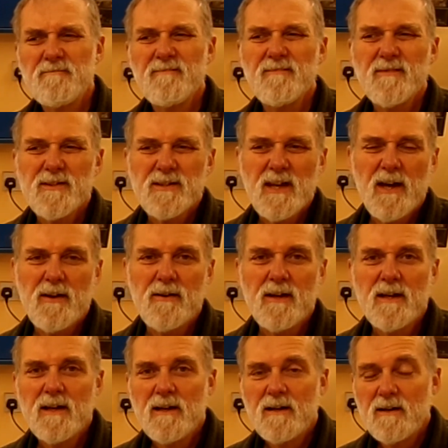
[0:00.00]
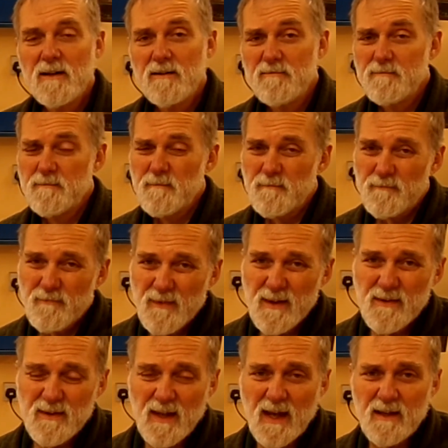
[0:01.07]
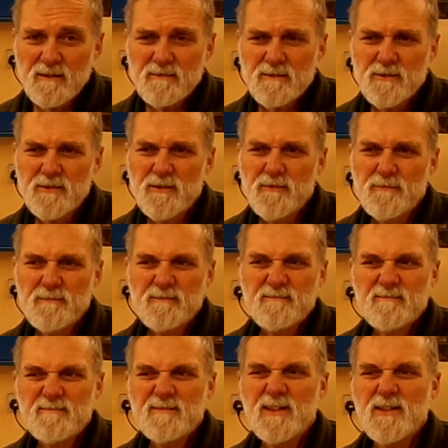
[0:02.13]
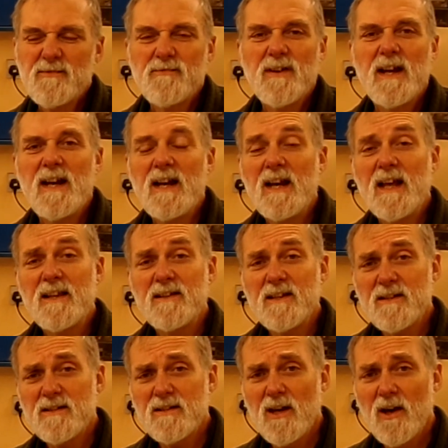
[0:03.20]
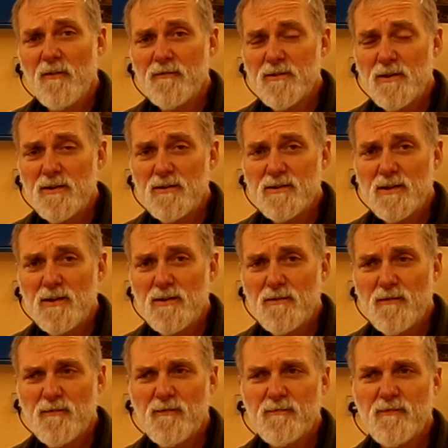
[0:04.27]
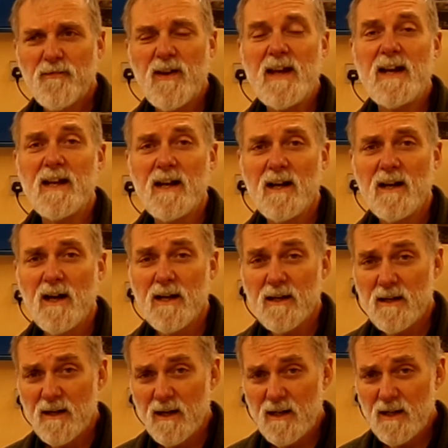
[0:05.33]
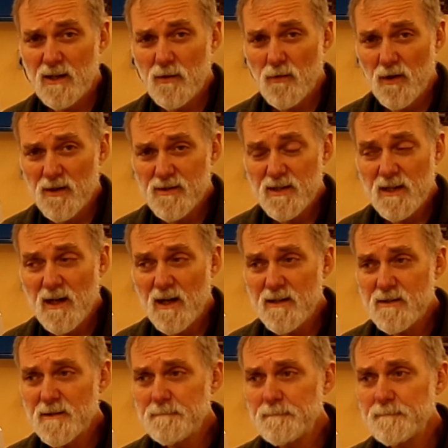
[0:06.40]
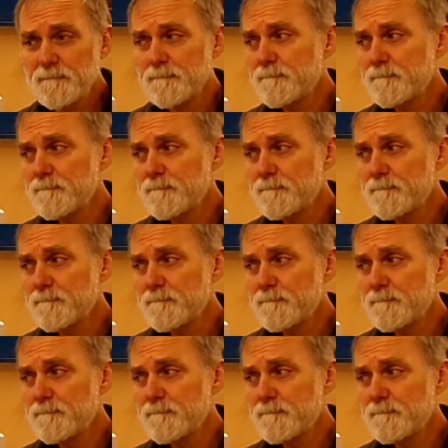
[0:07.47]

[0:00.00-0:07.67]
So that sort of doesn't really lend itself to feeling like you're getting a quality item.